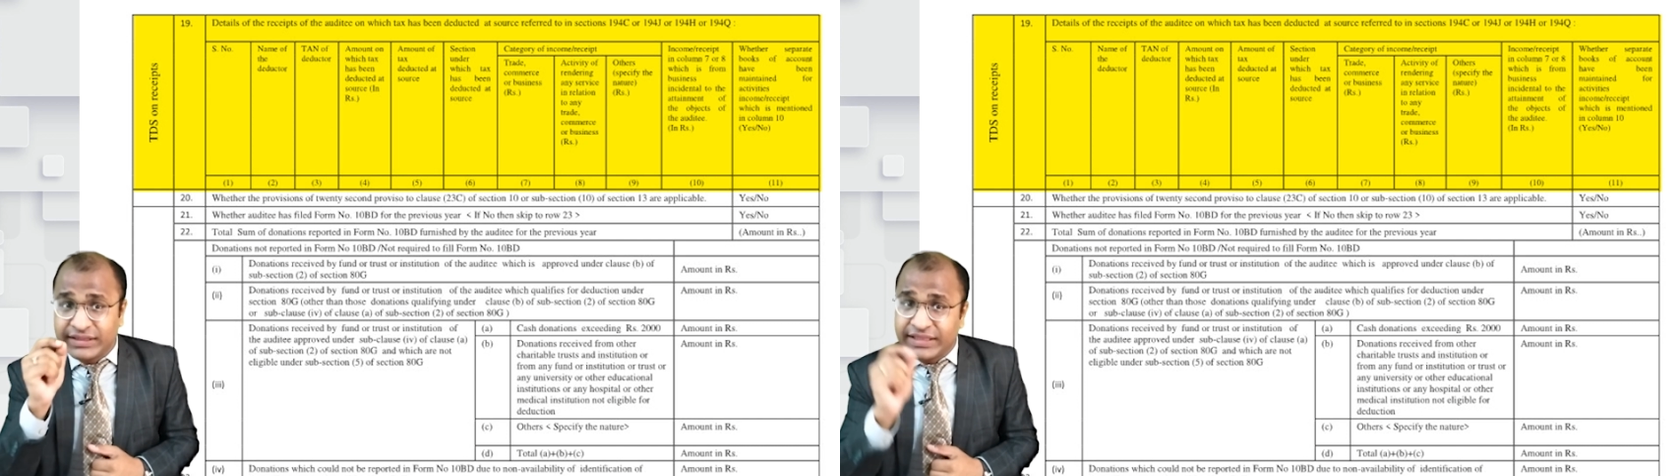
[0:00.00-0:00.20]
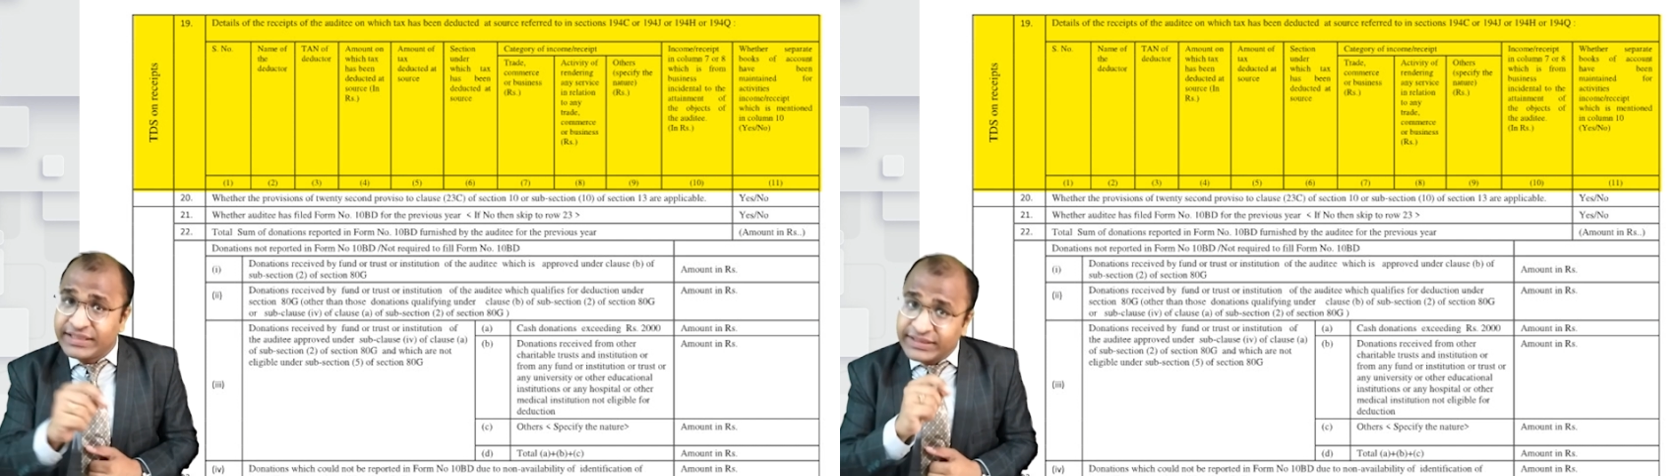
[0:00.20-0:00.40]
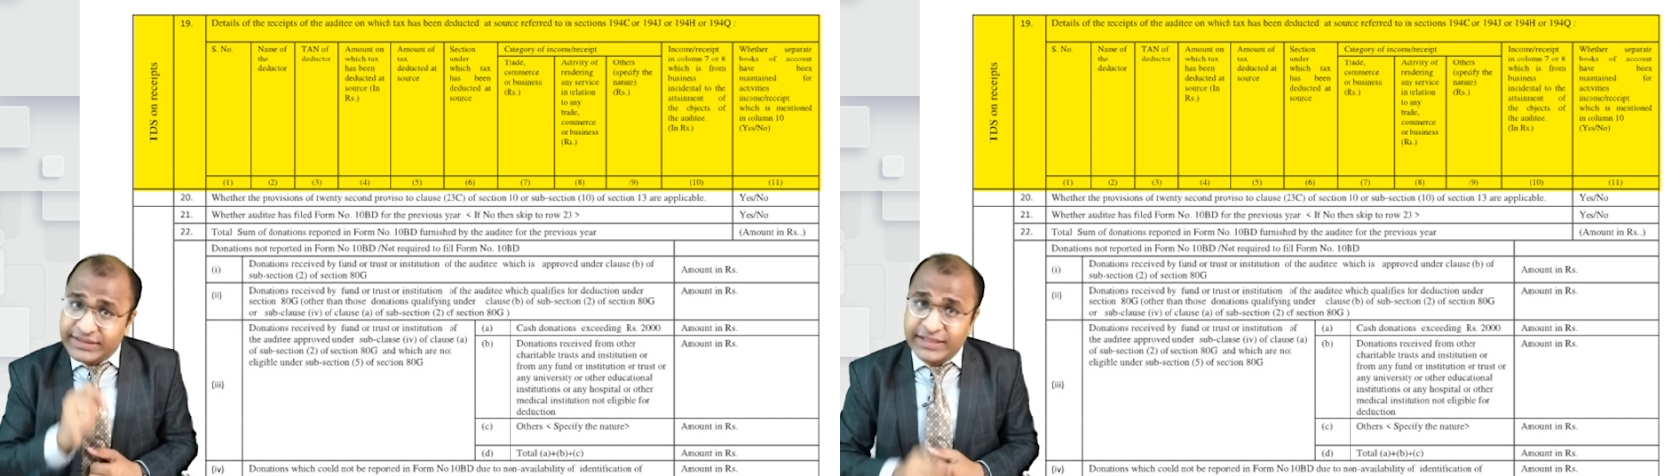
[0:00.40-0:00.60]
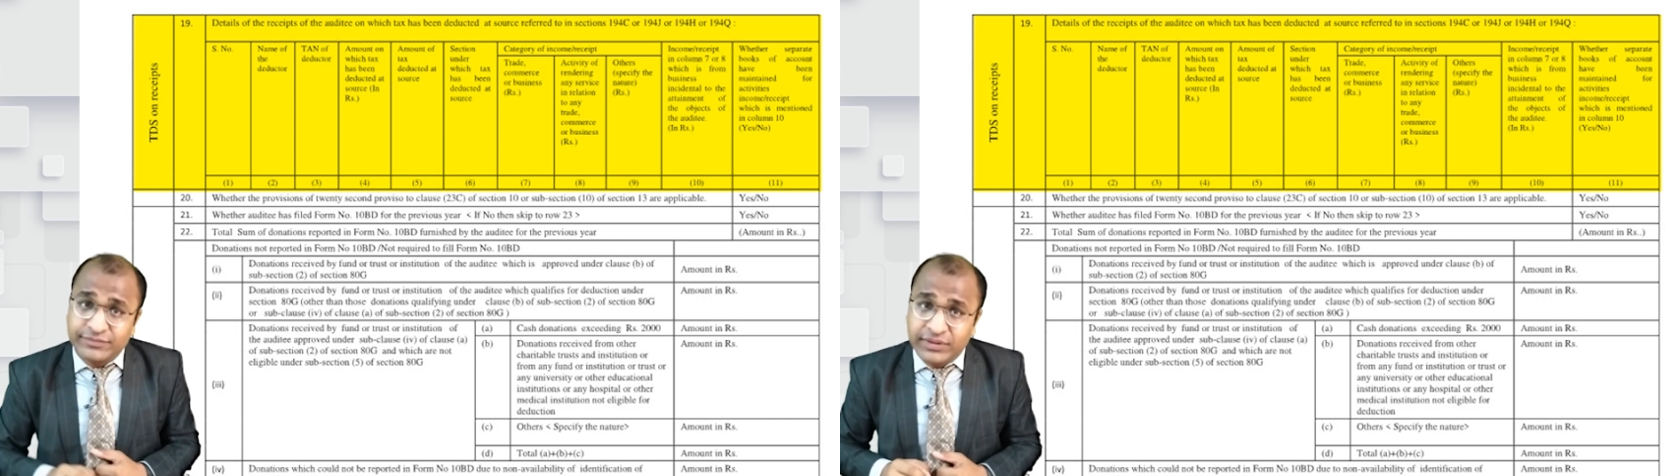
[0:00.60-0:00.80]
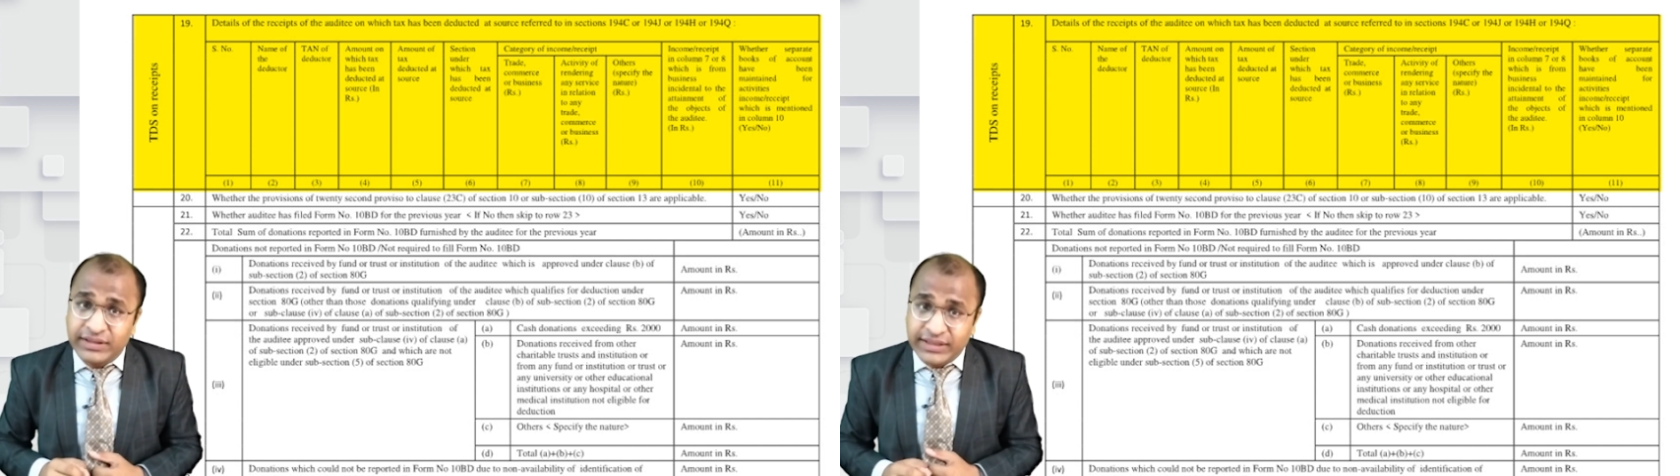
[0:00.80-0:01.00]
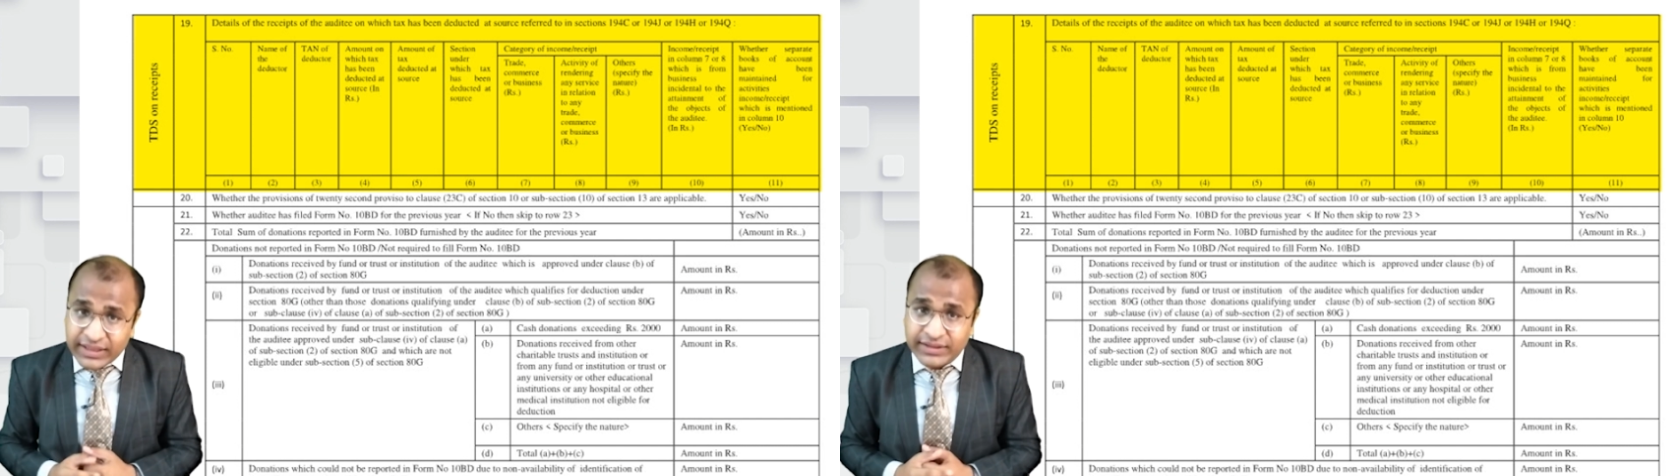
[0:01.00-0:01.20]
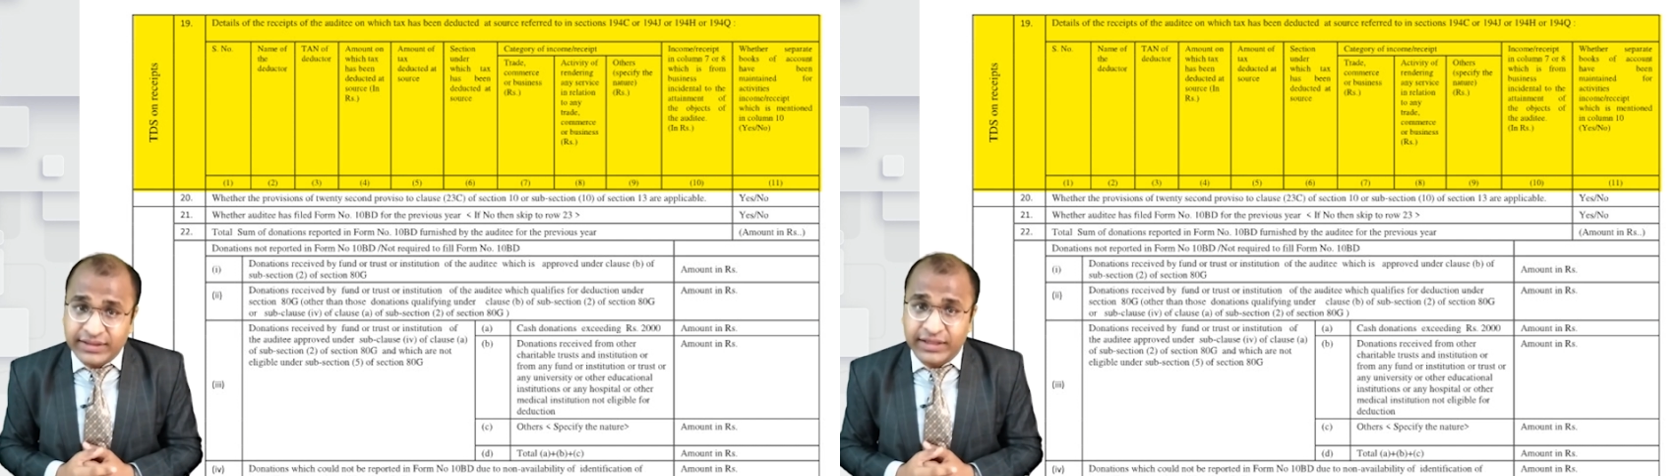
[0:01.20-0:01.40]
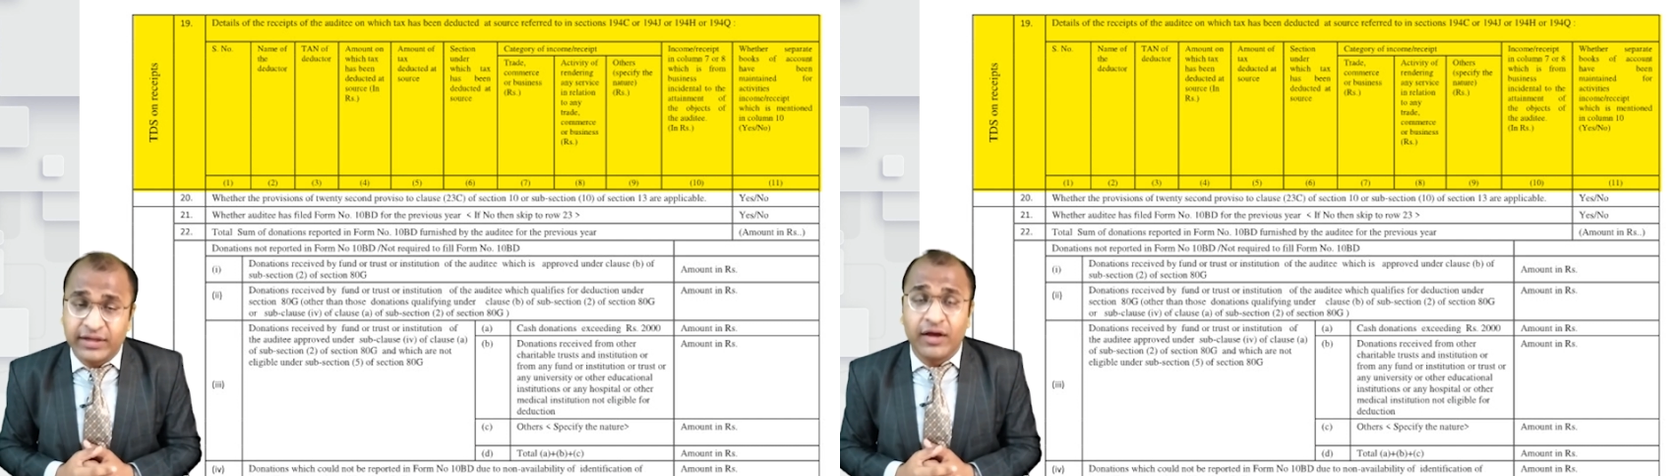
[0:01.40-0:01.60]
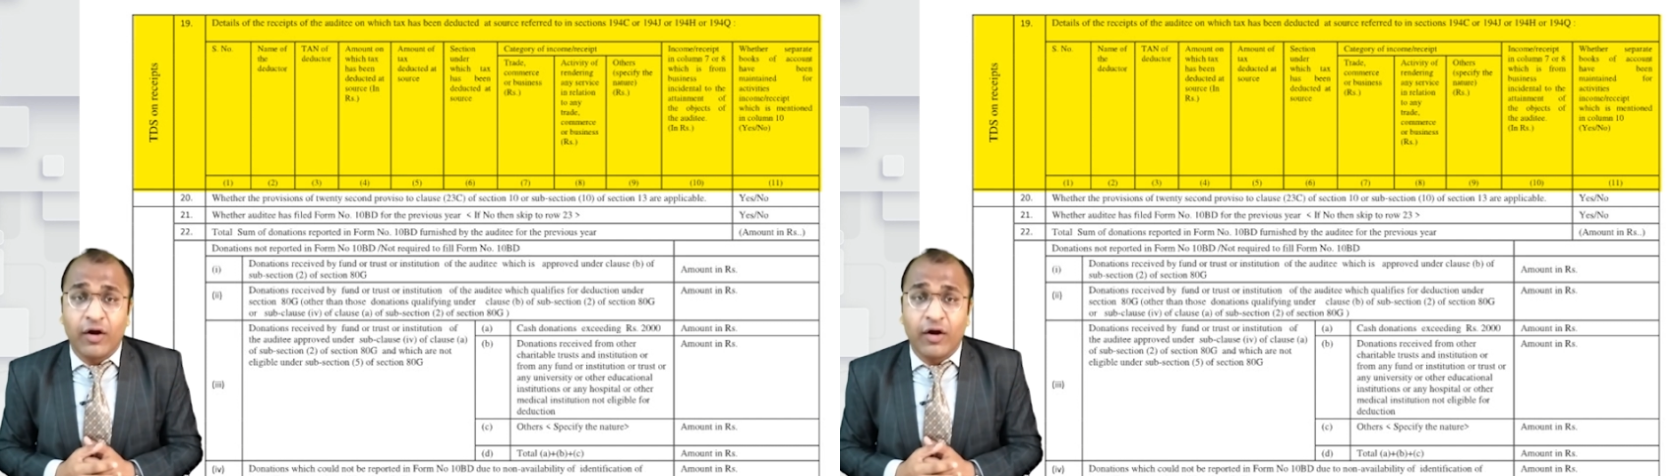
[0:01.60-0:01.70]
TDS has been deducted